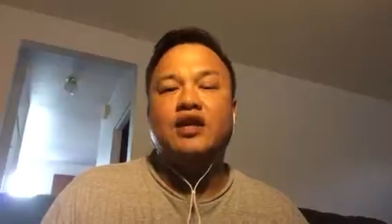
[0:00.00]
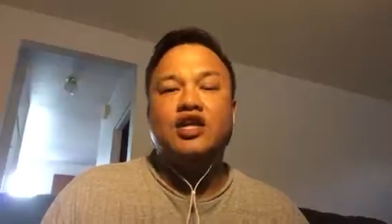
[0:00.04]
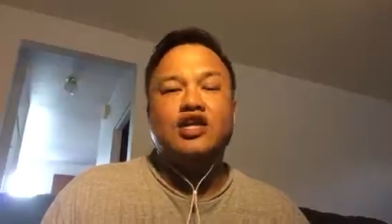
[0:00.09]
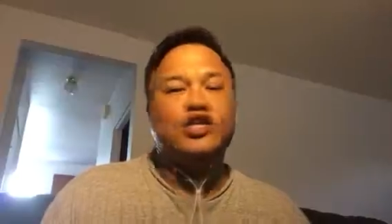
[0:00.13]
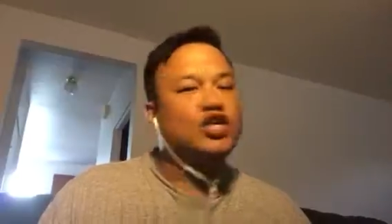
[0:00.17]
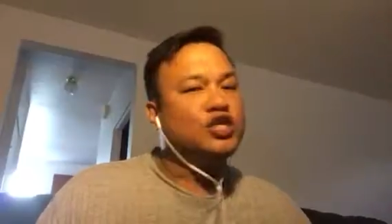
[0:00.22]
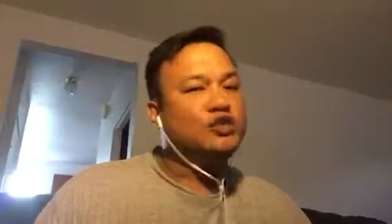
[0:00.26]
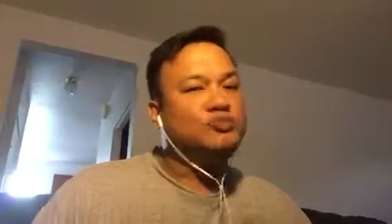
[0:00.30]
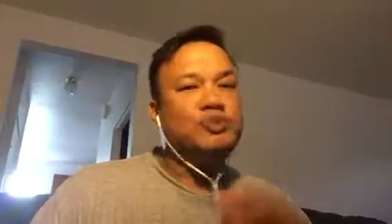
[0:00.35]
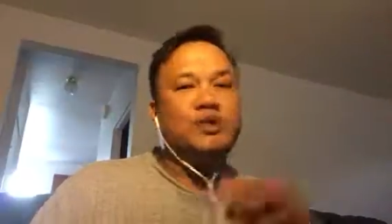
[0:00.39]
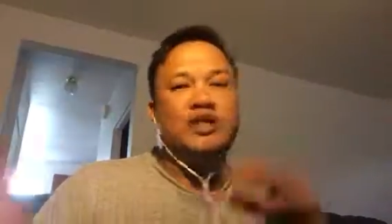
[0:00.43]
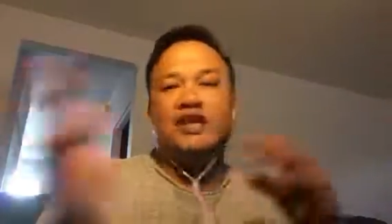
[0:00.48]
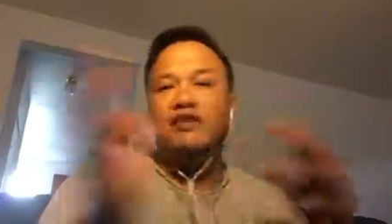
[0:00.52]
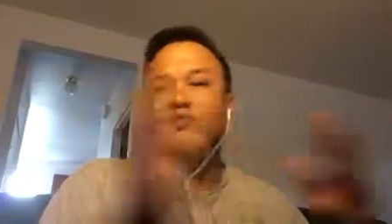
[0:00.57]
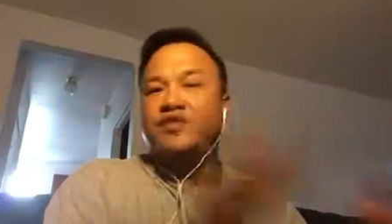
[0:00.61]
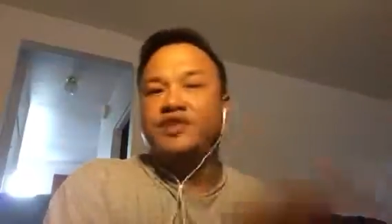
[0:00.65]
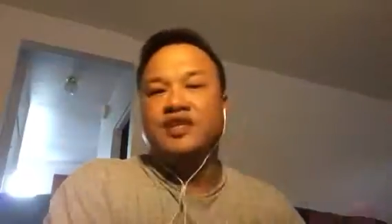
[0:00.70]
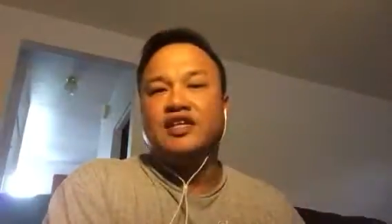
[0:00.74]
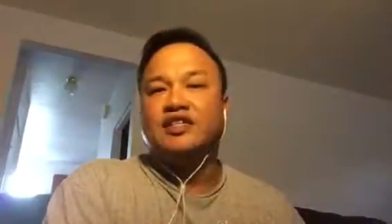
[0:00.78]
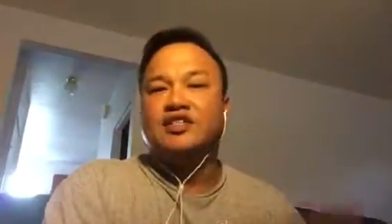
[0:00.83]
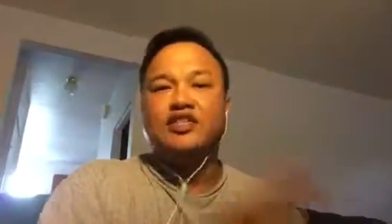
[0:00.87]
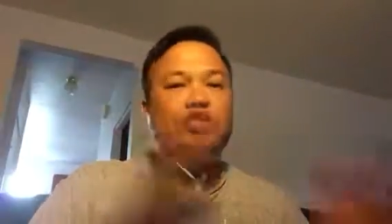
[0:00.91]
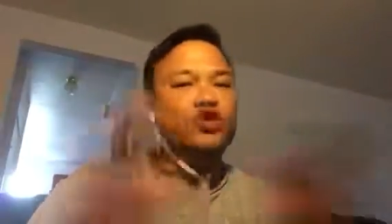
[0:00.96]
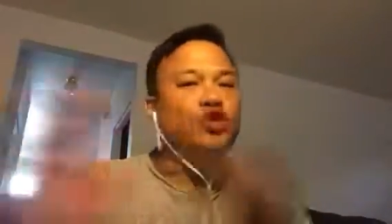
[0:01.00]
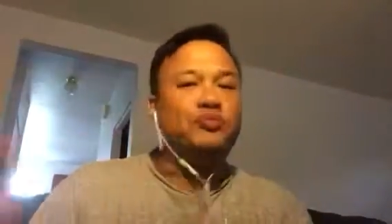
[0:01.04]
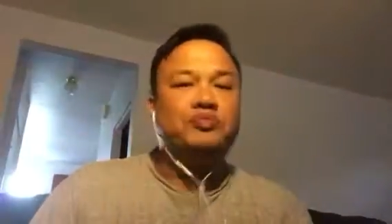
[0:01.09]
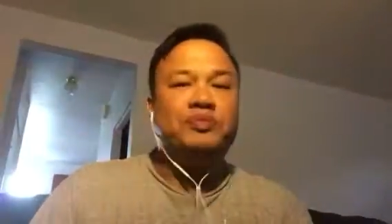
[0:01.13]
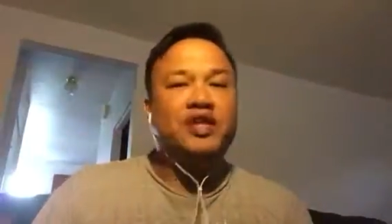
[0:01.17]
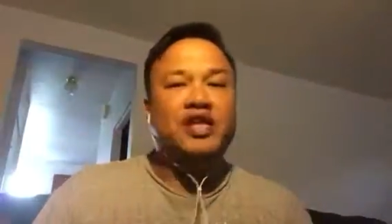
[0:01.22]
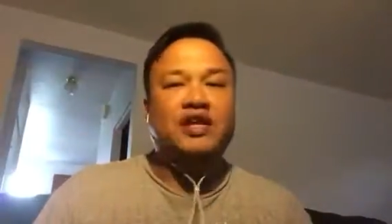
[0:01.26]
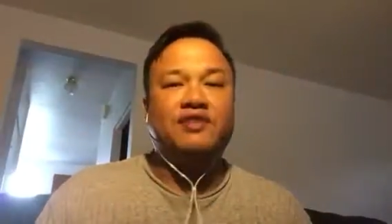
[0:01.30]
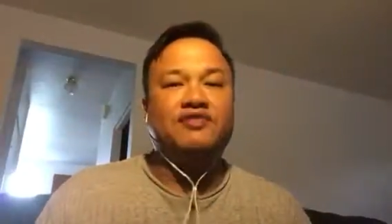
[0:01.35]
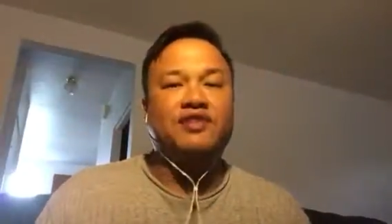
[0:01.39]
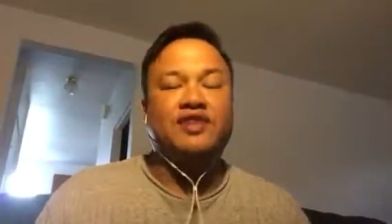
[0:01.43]
just believe in this and don't
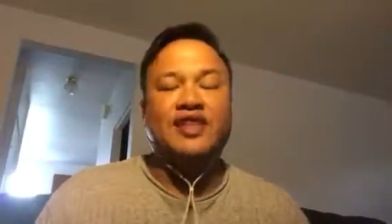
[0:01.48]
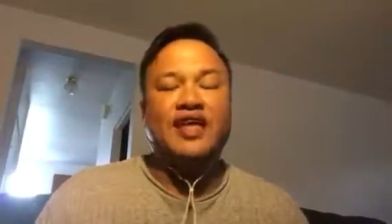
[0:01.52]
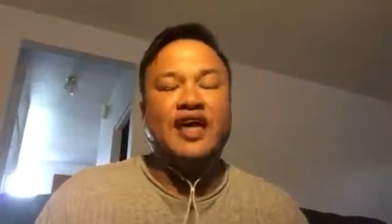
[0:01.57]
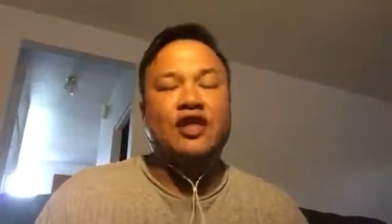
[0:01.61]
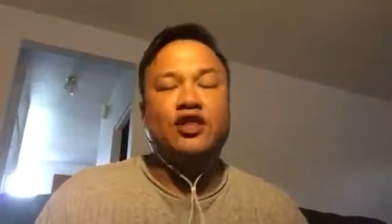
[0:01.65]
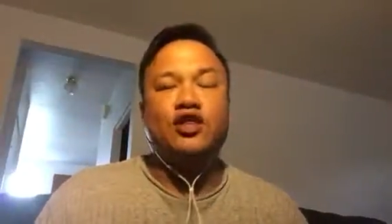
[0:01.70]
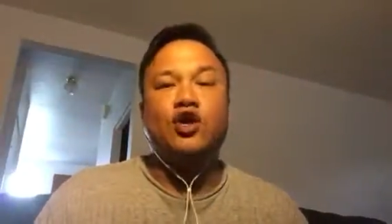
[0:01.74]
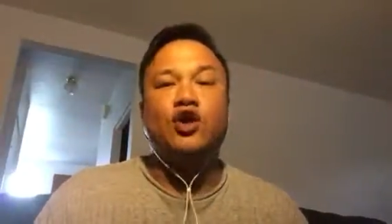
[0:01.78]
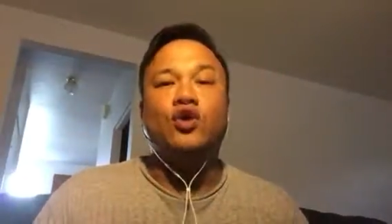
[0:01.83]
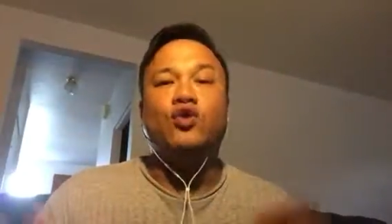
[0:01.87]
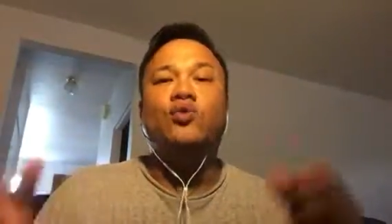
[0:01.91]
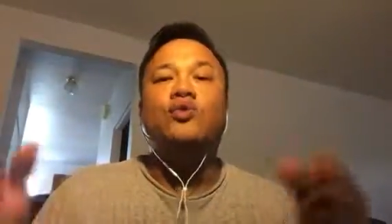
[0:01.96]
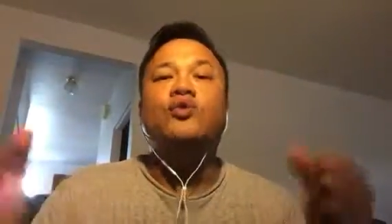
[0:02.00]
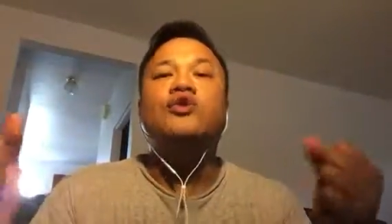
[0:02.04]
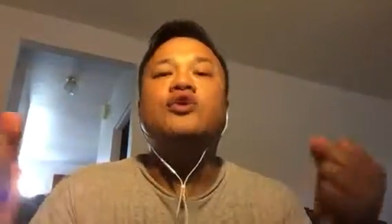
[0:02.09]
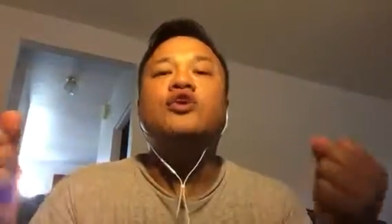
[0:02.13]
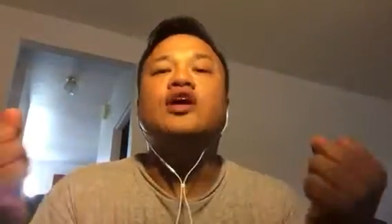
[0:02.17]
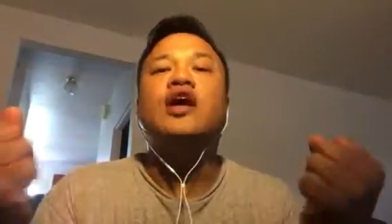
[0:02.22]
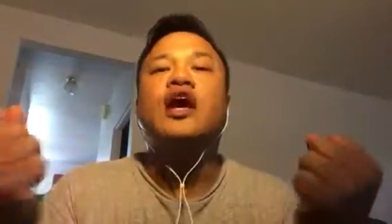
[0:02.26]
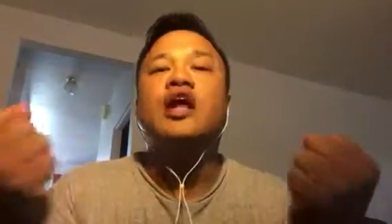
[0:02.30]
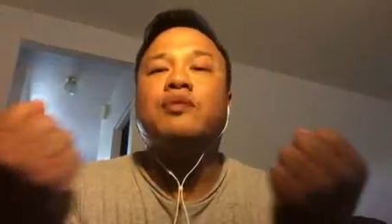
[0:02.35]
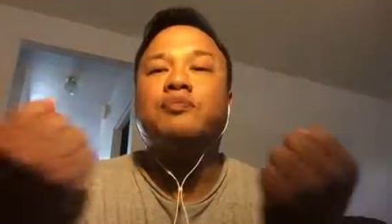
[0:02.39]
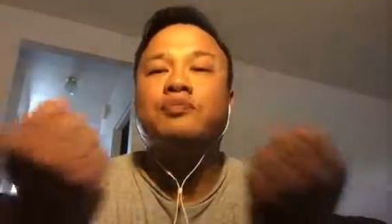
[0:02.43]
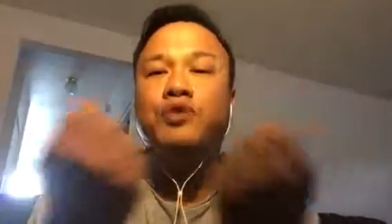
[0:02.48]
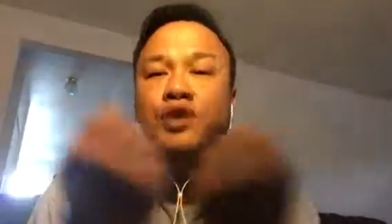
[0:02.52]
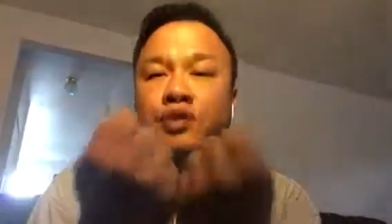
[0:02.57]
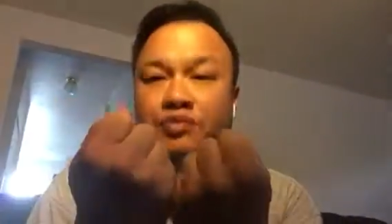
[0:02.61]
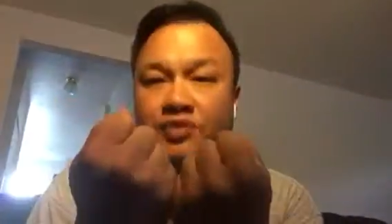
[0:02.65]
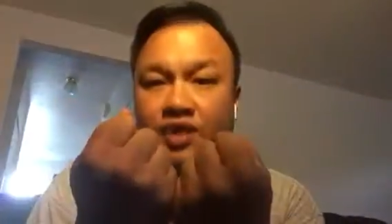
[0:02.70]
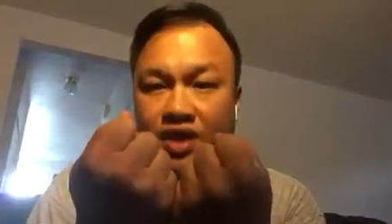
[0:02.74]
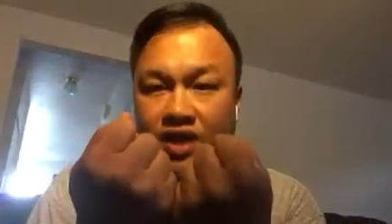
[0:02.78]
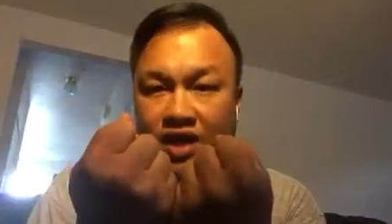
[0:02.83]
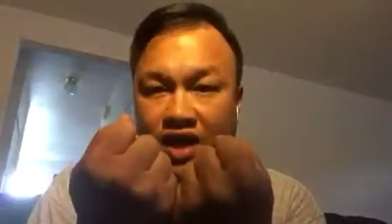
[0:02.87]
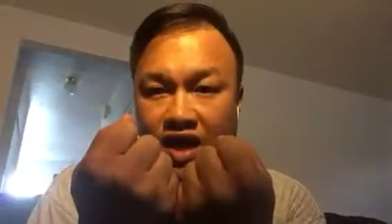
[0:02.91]
believe in that. No, you got to put them
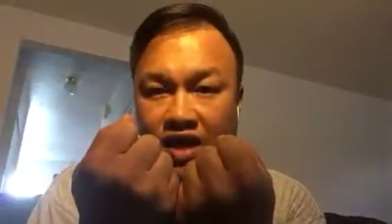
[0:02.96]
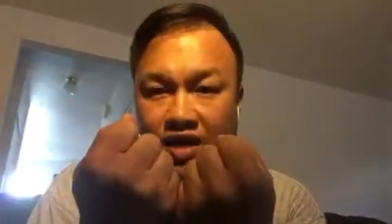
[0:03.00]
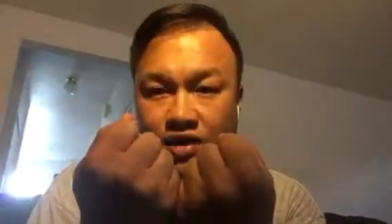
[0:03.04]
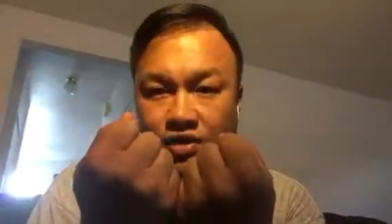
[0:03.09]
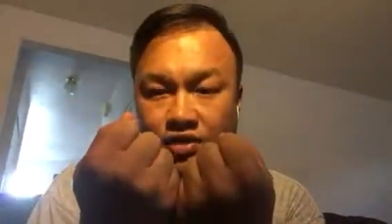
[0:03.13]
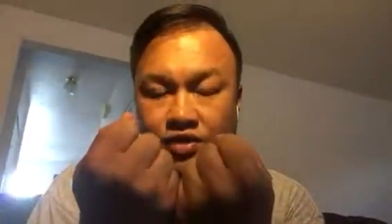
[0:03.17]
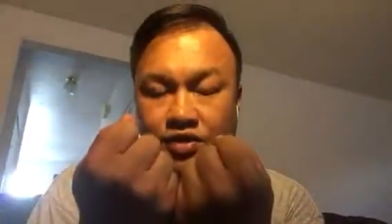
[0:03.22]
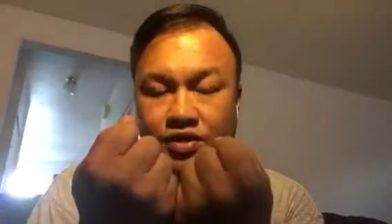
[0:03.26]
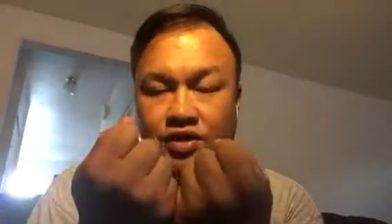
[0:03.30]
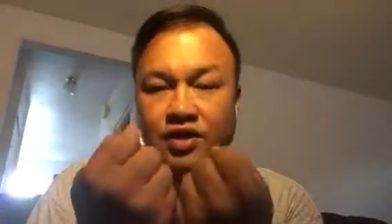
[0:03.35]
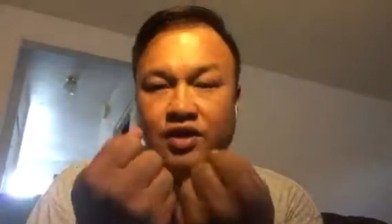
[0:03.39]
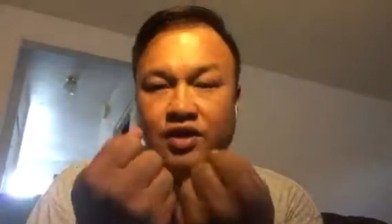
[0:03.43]
together.